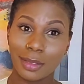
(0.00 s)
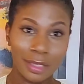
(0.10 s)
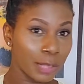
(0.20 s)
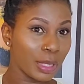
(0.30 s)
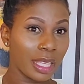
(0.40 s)

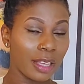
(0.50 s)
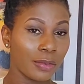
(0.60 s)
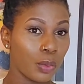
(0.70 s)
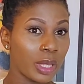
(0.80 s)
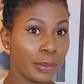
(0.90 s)
Just be
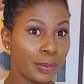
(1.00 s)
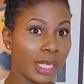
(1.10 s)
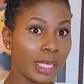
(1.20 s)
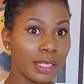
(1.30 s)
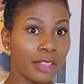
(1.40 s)
careful with the
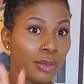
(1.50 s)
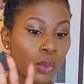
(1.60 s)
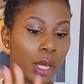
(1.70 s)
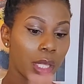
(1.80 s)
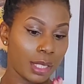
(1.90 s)
bees if you
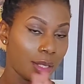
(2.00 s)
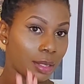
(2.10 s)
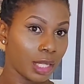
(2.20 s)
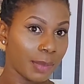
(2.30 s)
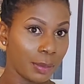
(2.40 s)
wear this in the
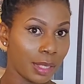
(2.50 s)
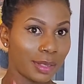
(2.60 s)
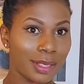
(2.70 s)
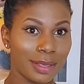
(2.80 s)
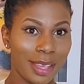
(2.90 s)
summer
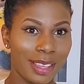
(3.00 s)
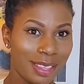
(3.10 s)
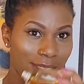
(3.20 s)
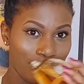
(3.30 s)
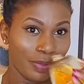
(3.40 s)
months,
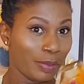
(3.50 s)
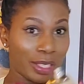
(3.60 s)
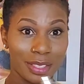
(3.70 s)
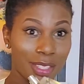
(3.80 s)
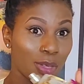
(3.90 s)

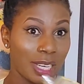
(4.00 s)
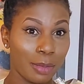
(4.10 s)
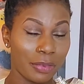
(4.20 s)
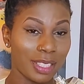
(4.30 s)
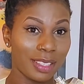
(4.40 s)
because they will
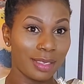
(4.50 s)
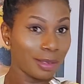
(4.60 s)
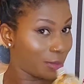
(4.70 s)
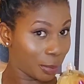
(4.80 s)
come after you.